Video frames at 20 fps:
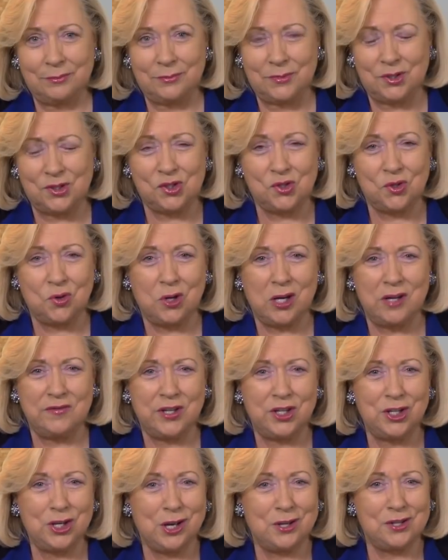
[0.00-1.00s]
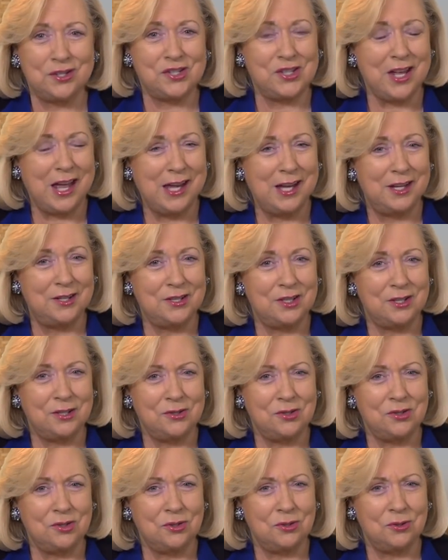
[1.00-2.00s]
the story of a young
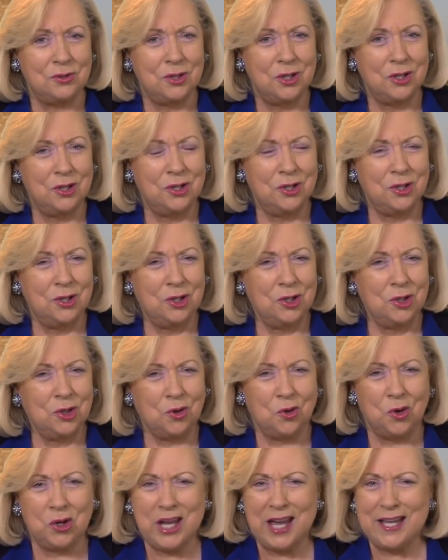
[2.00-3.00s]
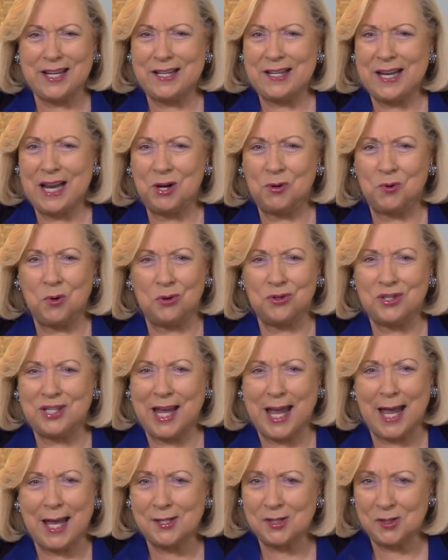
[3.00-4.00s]
scientist who created a
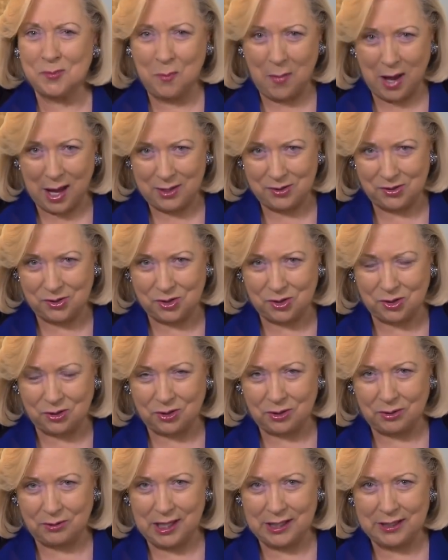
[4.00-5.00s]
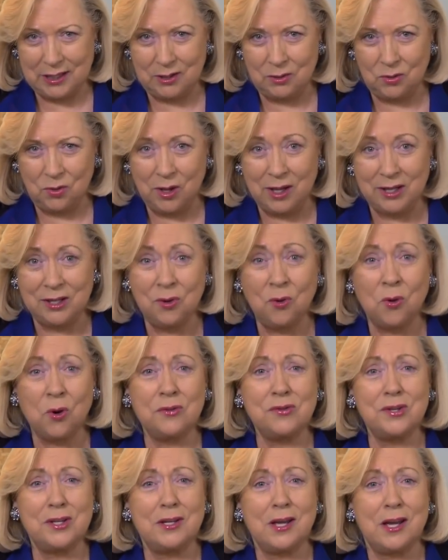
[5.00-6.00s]
grotesque monster in an
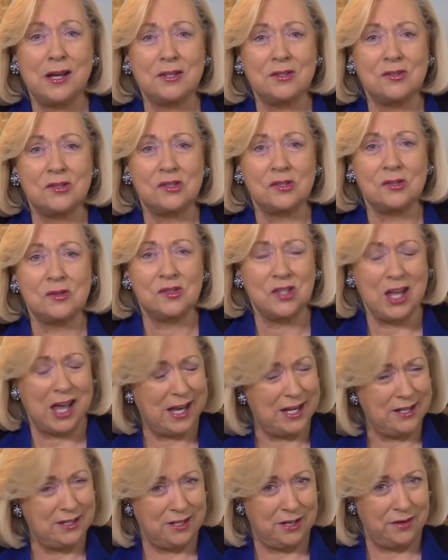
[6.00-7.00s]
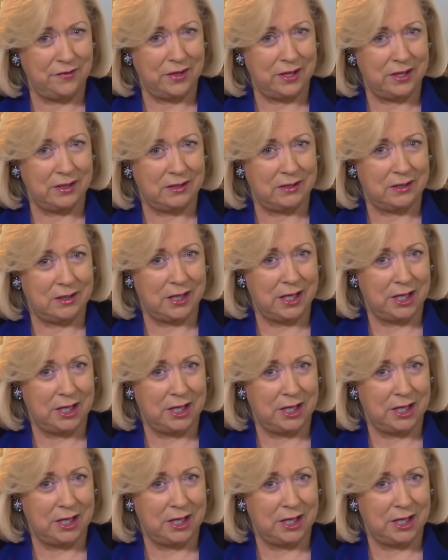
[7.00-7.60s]
unorthodox scientific